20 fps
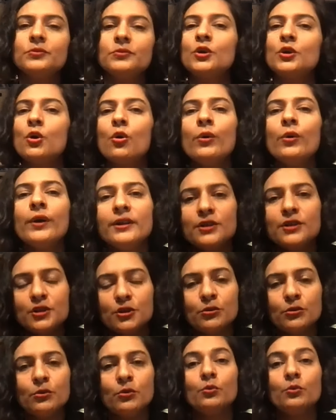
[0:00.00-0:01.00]
go
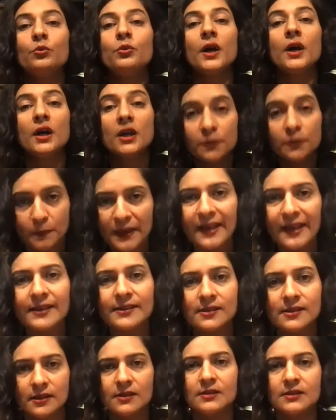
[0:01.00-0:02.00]
into
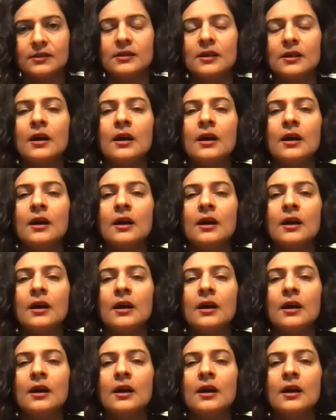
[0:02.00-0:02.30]
workplaces,